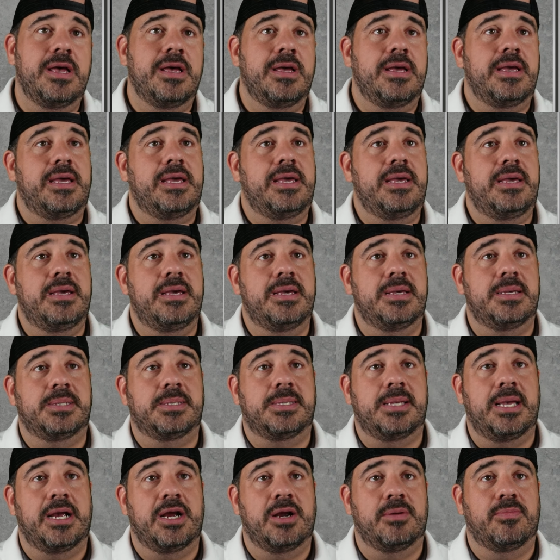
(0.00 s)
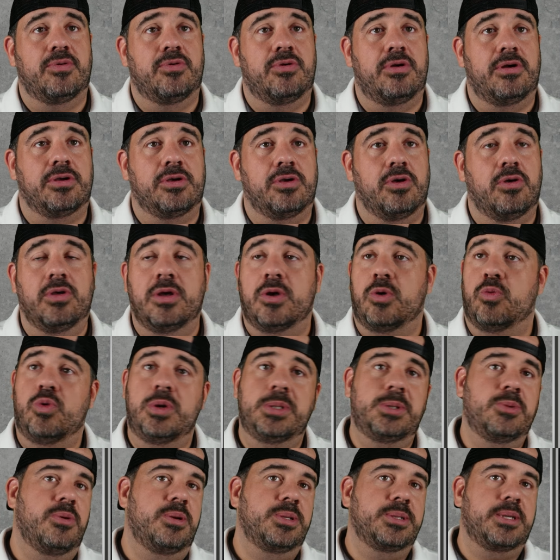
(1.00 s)
He is terrible on goalie.
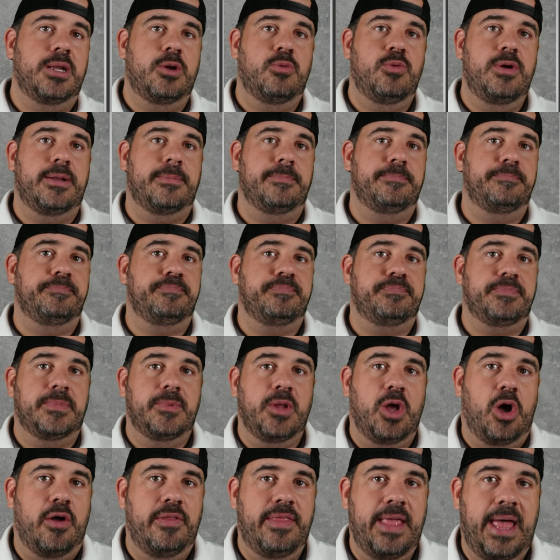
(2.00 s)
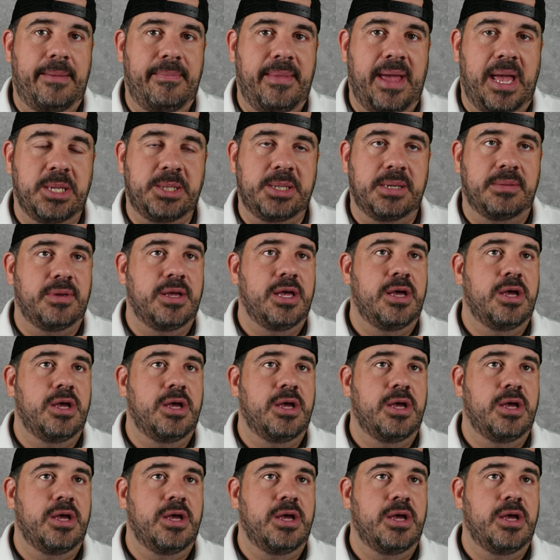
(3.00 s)
Which one's going to win on that matchup?